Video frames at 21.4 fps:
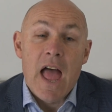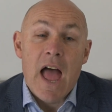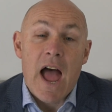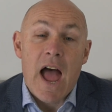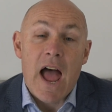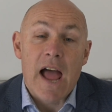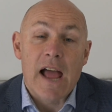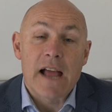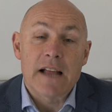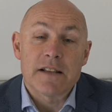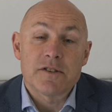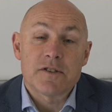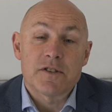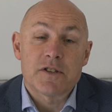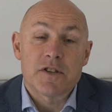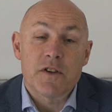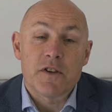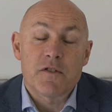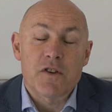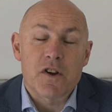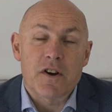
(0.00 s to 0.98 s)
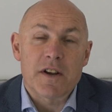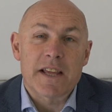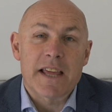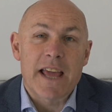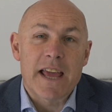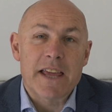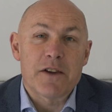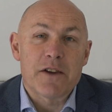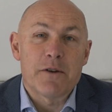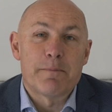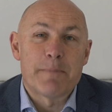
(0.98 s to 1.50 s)
And you've got to
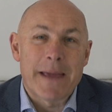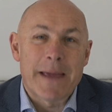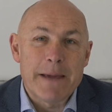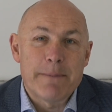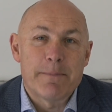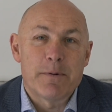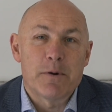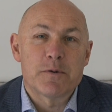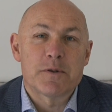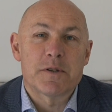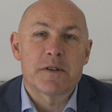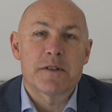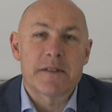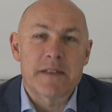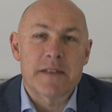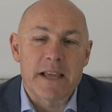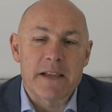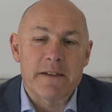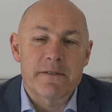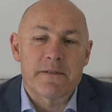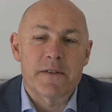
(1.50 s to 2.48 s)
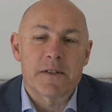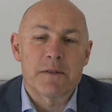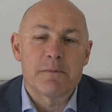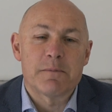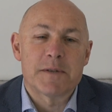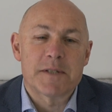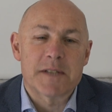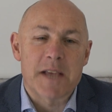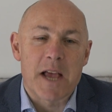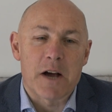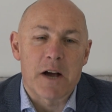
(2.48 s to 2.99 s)
get your people to think for
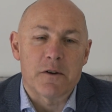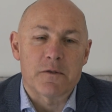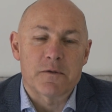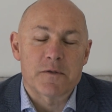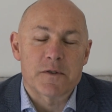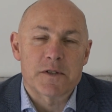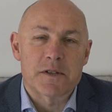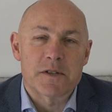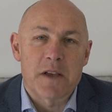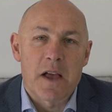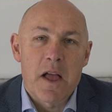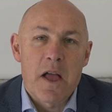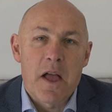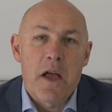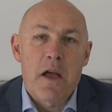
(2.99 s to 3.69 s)
themselves.